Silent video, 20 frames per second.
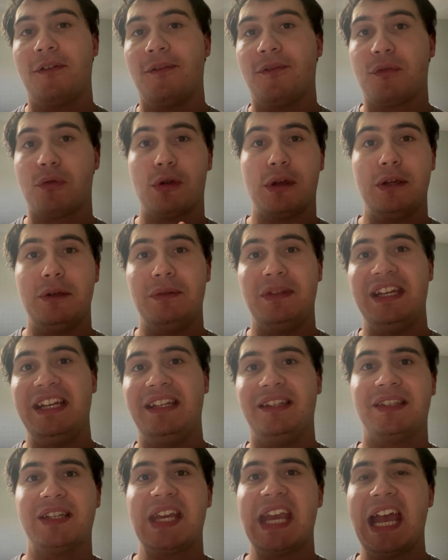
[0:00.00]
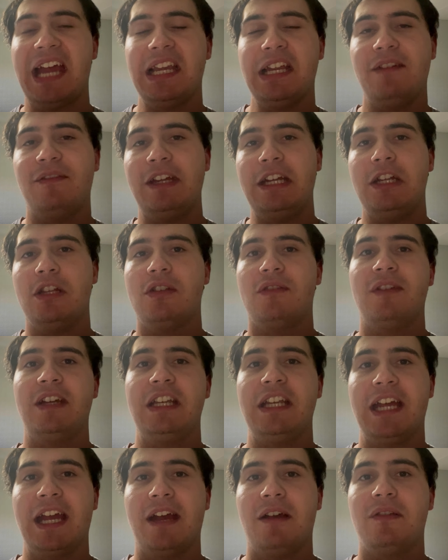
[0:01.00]
through these Kenny Veach
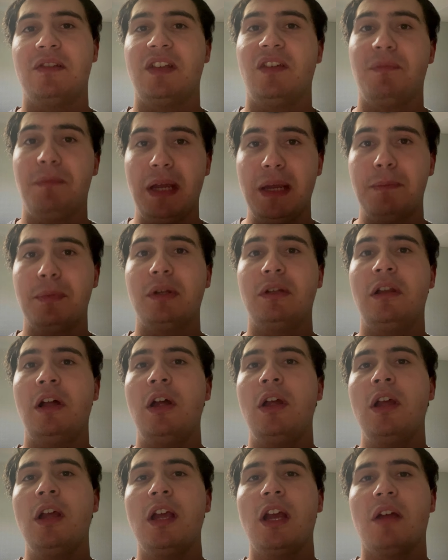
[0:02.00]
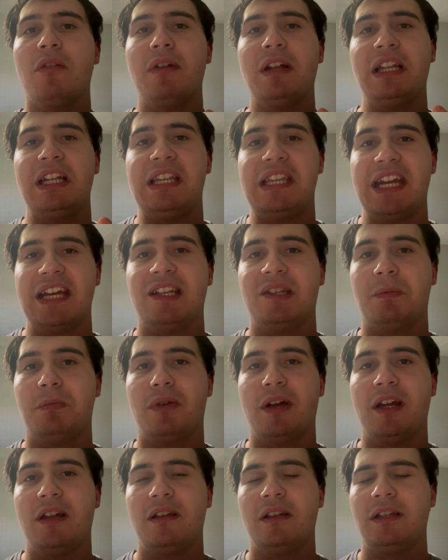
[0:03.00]
videos, if people are really
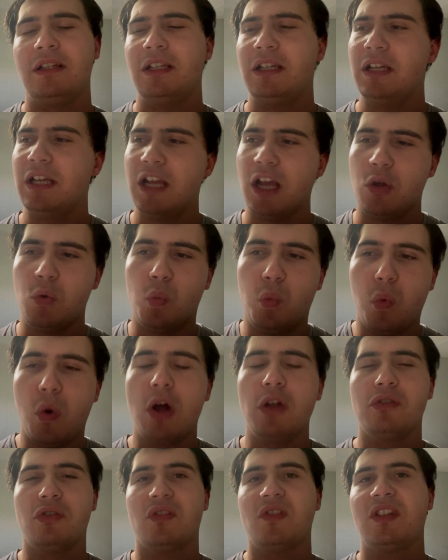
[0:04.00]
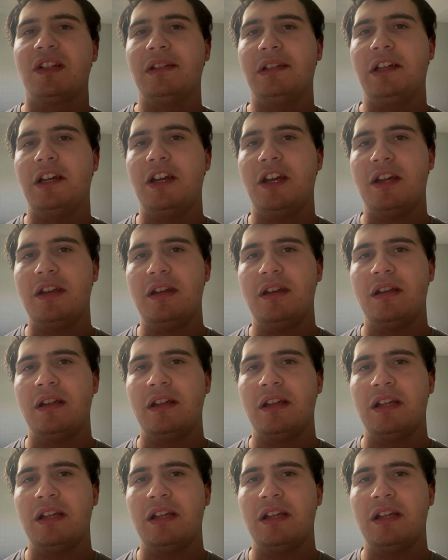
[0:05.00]
desperate and want to learn